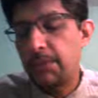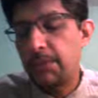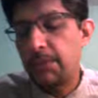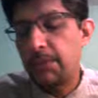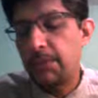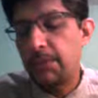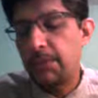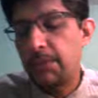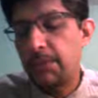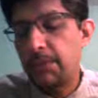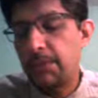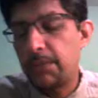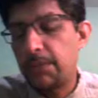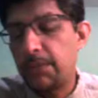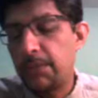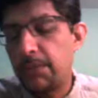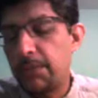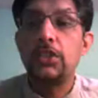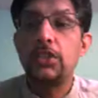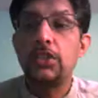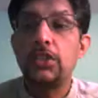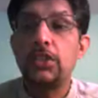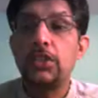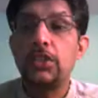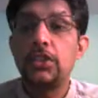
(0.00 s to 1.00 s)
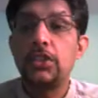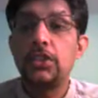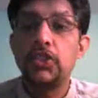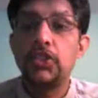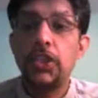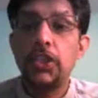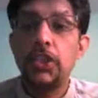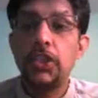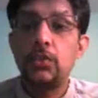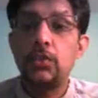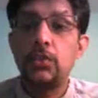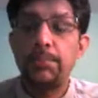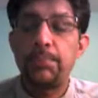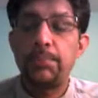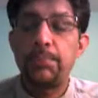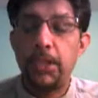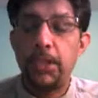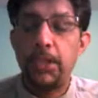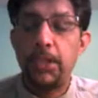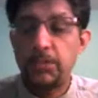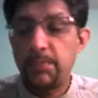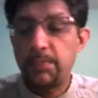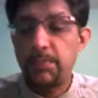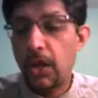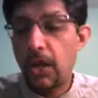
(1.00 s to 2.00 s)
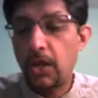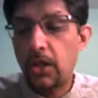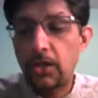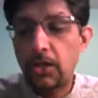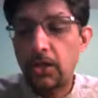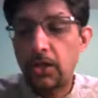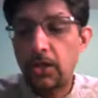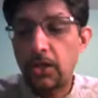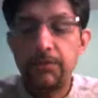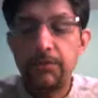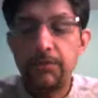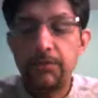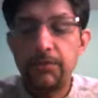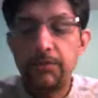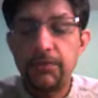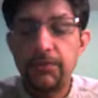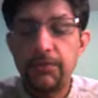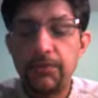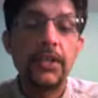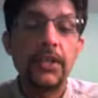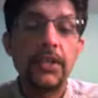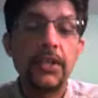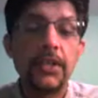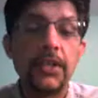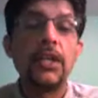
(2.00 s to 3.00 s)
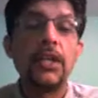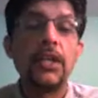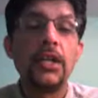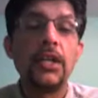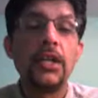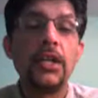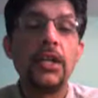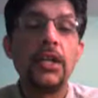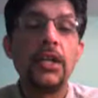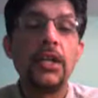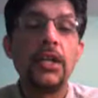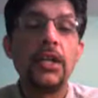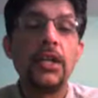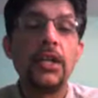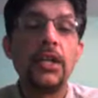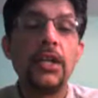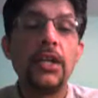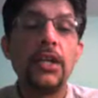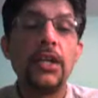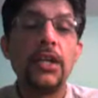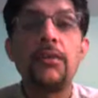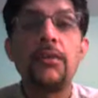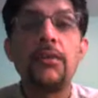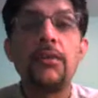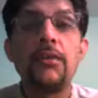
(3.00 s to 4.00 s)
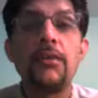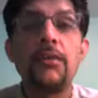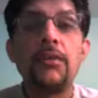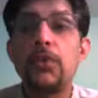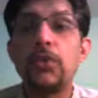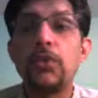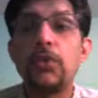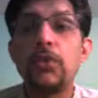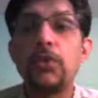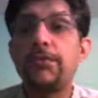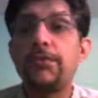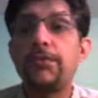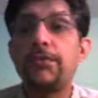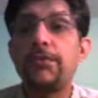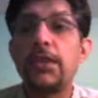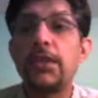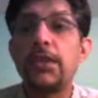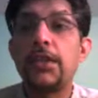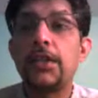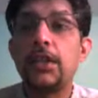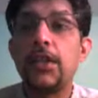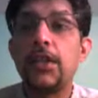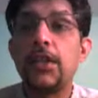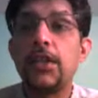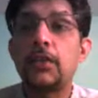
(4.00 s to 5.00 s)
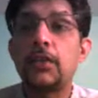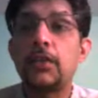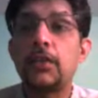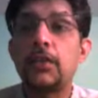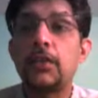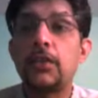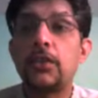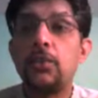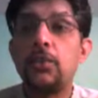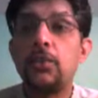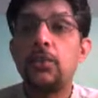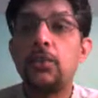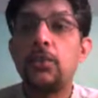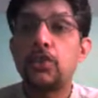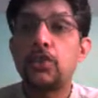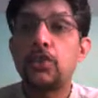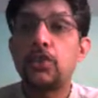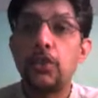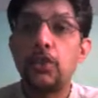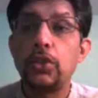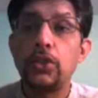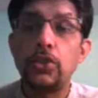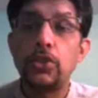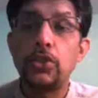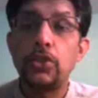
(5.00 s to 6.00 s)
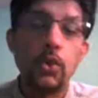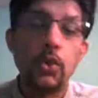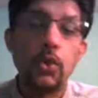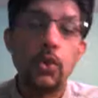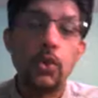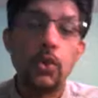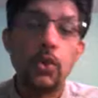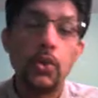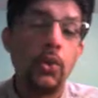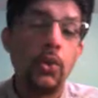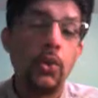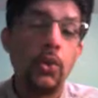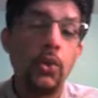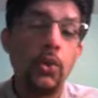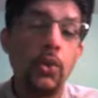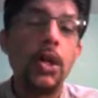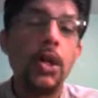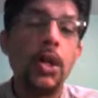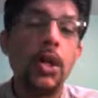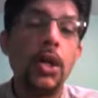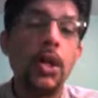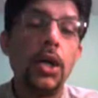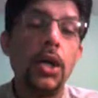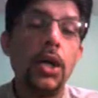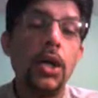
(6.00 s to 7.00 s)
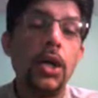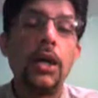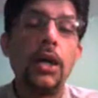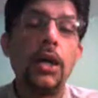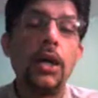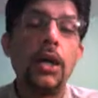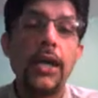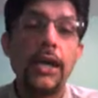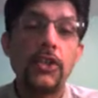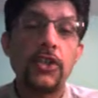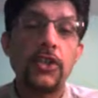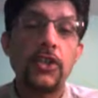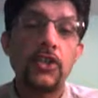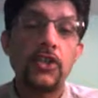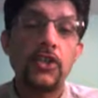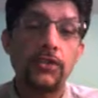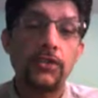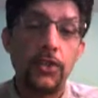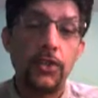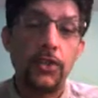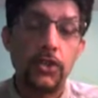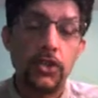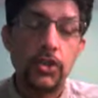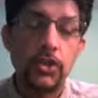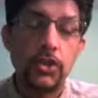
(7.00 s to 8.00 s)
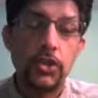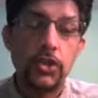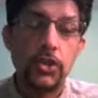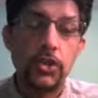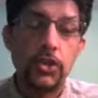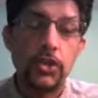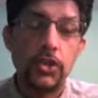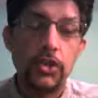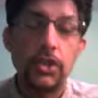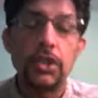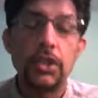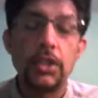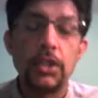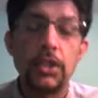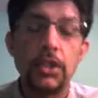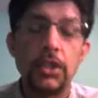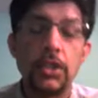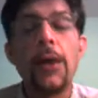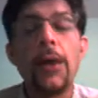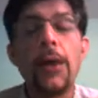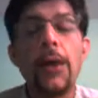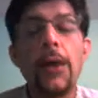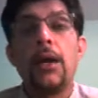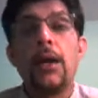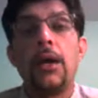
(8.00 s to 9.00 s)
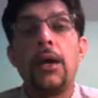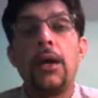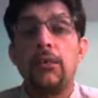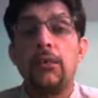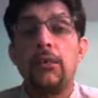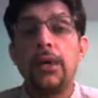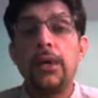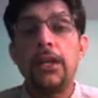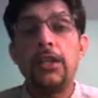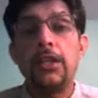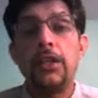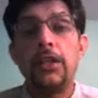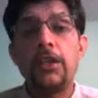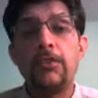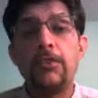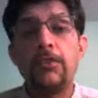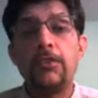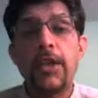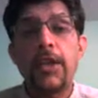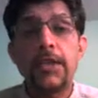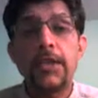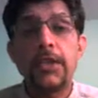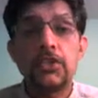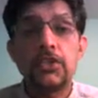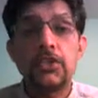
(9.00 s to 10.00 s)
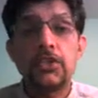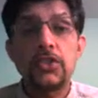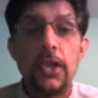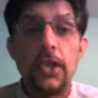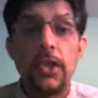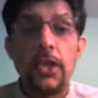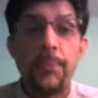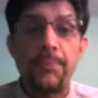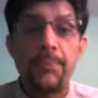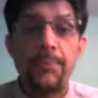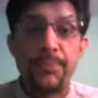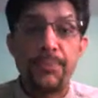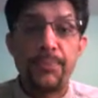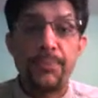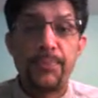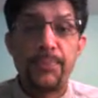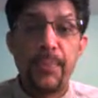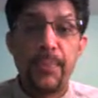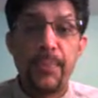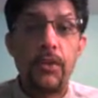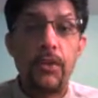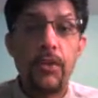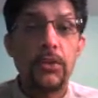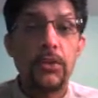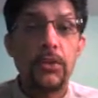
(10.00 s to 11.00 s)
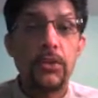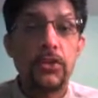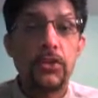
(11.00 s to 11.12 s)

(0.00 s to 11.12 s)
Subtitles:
because he's a genuine pace bowler for England, and one would definitely like to watch Ollie Stone in action for sure. Well, dear fans, Ollie